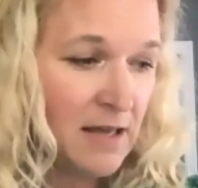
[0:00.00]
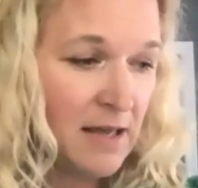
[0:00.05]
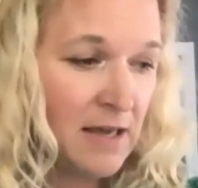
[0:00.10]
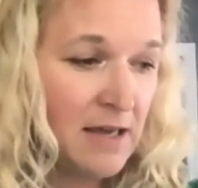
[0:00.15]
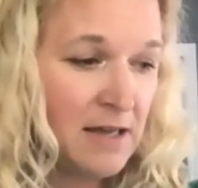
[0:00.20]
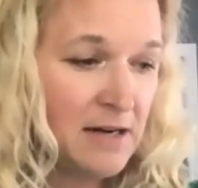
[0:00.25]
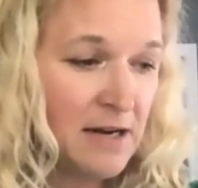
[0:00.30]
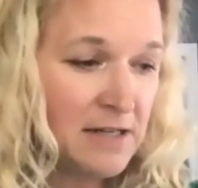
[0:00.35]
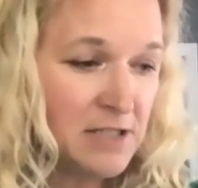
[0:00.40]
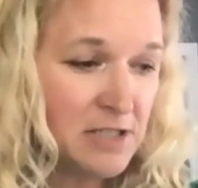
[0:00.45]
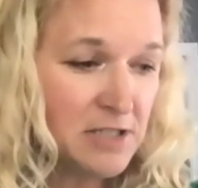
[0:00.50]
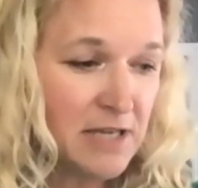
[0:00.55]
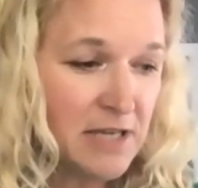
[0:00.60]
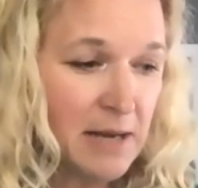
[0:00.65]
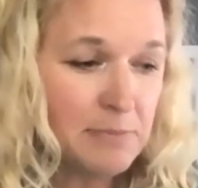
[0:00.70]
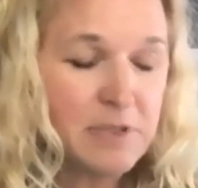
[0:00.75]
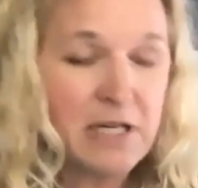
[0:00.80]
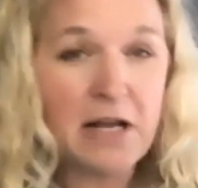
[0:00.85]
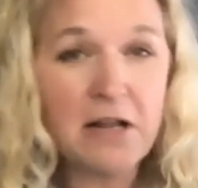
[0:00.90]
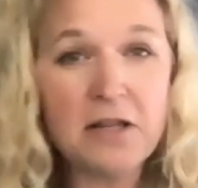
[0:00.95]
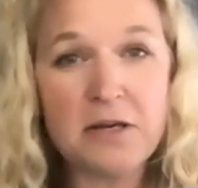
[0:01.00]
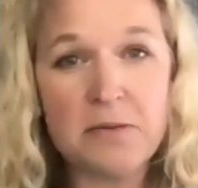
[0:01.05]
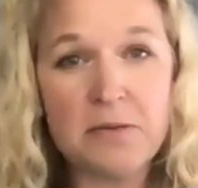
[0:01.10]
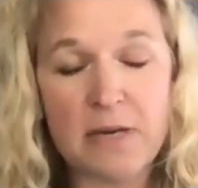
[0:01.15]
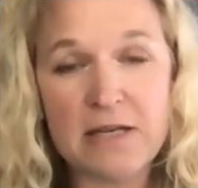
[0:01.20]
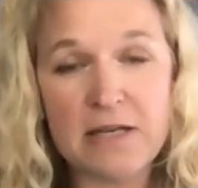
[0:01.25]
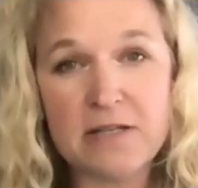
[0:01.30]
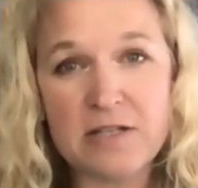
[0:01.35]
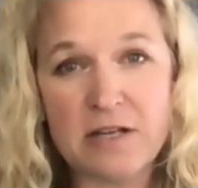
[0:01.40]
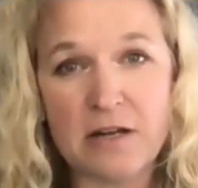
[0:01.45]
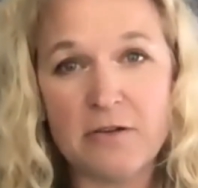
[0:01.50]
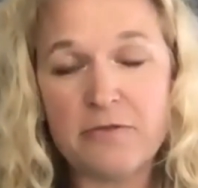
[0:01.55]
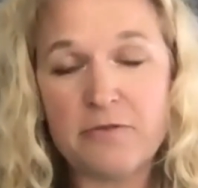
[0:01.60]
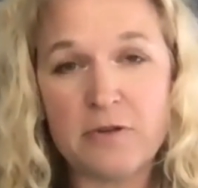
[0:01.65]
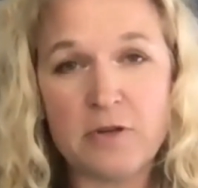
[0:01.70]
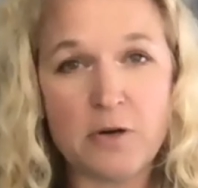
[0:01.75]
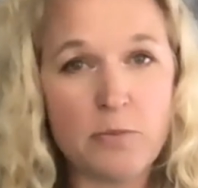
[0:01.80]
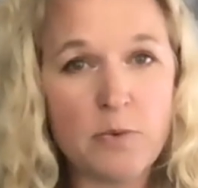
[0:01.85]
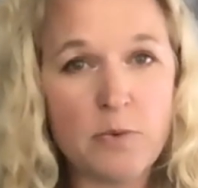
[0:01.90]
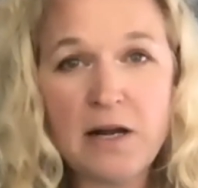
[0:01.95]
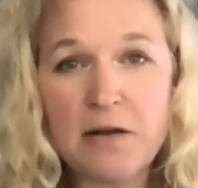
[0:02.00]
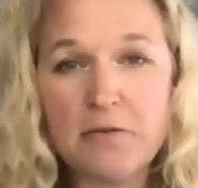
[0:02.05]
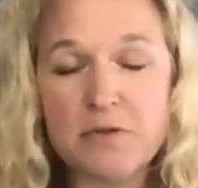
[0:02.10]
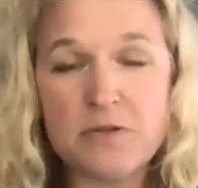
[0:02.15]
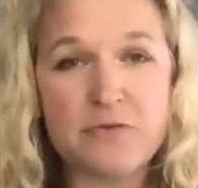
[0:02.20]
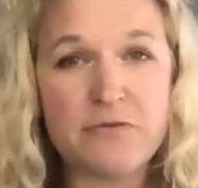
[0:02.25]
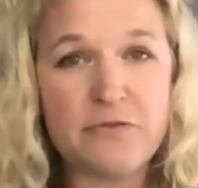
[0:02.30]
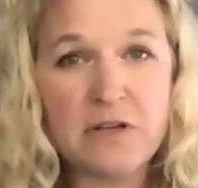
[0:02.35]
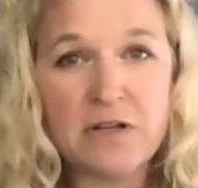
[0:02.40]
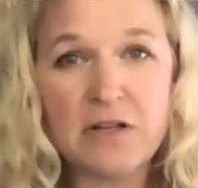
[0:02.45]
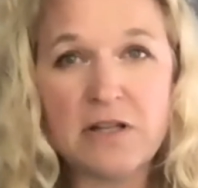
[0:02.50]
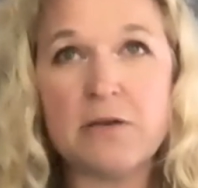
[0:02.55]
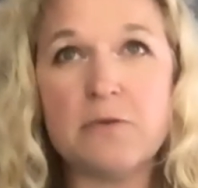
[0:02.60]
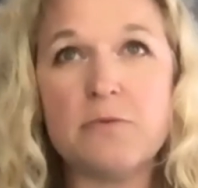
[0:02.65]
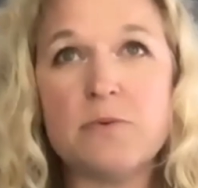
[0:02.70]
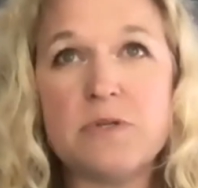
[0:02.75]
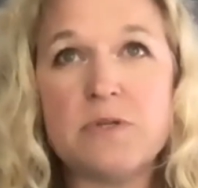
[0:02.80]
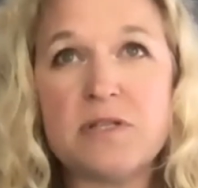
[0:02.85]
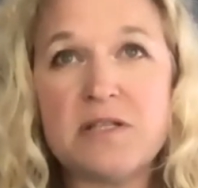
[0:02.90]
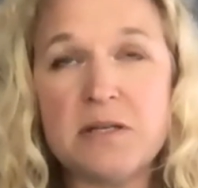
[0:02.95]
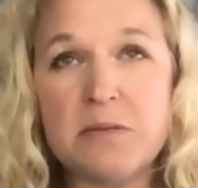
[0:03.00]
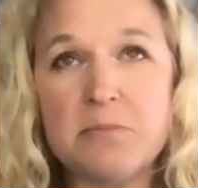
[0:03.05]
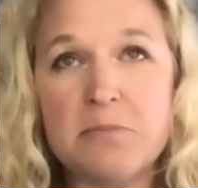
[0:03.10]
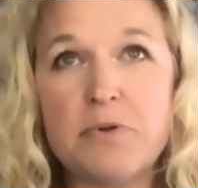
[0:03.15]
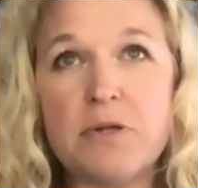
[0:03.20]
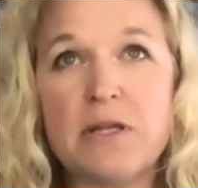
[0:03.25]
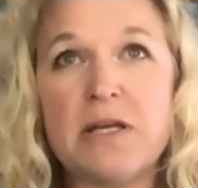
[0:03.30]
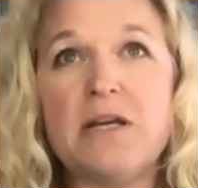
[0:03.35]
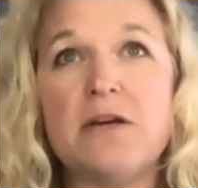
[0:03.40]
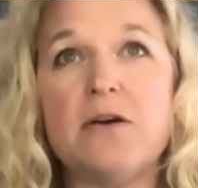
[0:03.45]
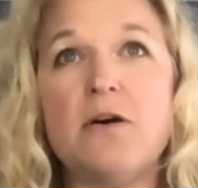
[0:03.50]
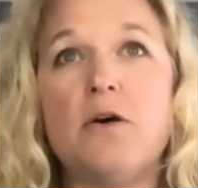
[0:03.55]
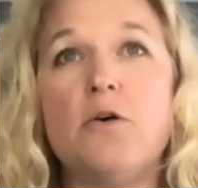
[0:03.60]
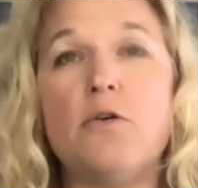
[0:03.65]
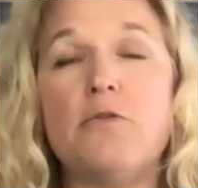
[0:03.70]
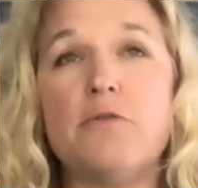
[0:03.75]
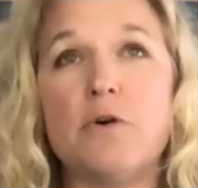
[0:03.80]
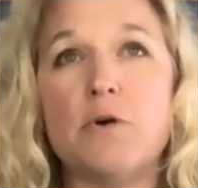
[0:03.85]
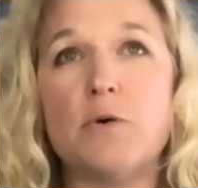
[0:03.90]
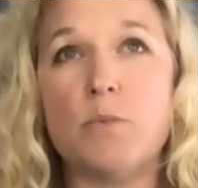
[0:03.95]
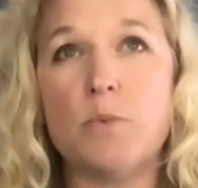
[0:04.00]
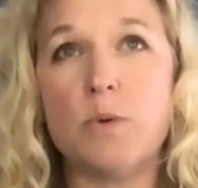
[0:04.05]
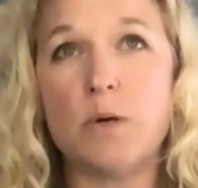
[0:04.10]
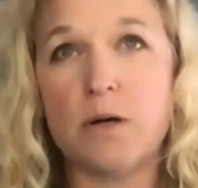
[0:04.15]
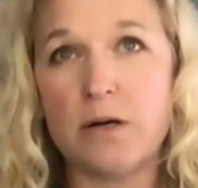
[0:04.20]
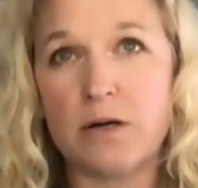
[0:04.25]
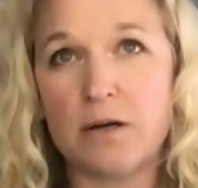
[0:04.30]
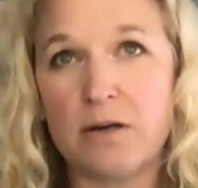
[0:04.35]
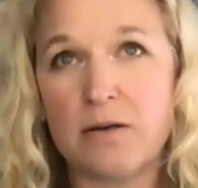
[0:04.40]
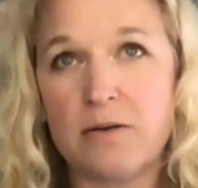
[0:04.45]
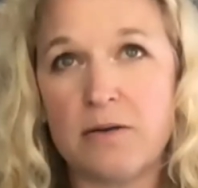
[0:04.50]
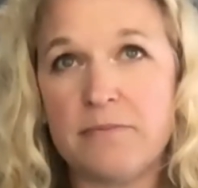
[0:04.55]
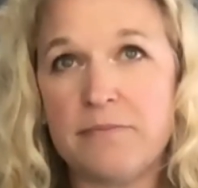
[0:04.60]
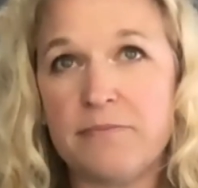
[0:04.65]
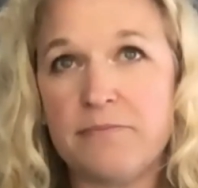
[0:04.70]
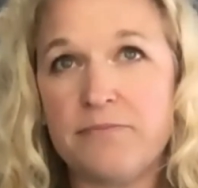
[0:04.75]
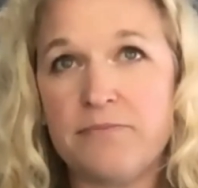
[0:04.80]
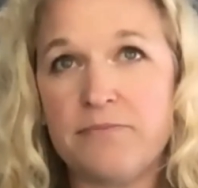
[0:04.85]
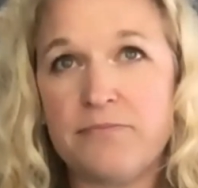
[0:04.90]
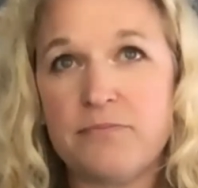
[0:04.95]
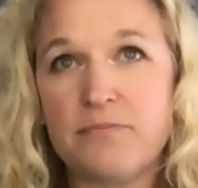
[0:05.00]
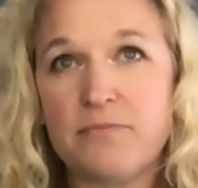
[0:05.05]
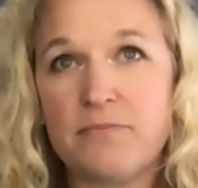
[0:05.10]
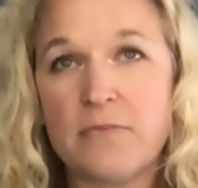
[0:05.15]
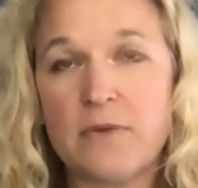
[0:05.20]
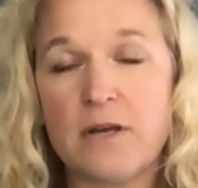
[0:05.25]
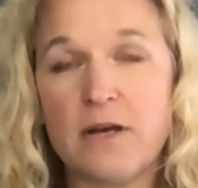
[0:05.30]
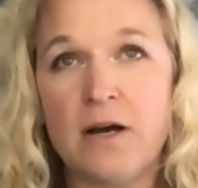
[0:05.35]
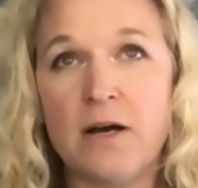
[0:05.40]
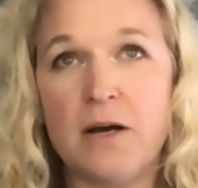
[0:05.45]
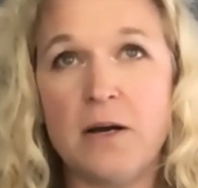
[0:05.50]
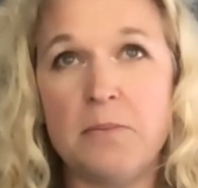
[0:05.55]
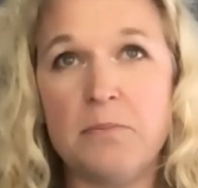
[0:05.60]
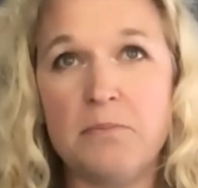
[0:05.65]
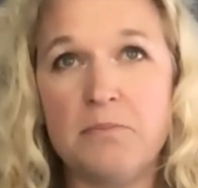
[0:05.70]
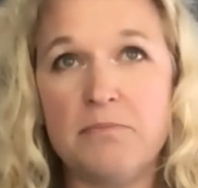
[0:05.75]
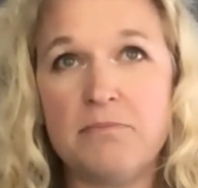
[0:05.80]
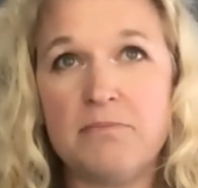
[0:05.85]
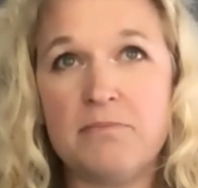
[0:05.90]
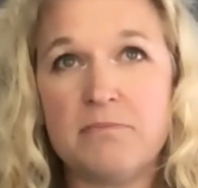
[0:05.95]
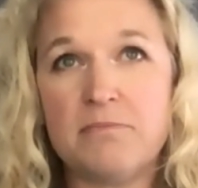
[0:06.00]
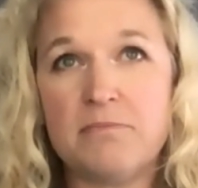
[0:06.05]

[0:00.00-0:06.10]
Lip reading: And I just kept telling myself, you know, what I was feeling was simply overwork. And,